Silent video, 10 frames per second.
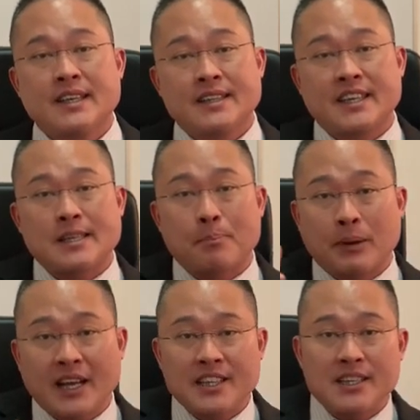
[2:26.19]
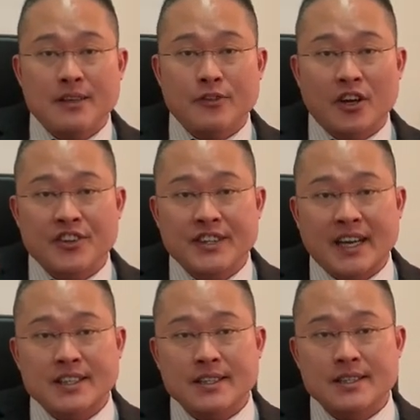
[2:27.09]
that the plaintiff
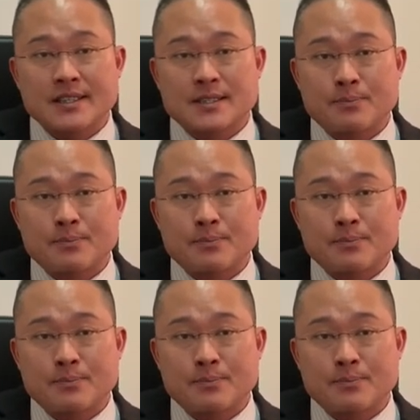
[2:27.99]
conducted his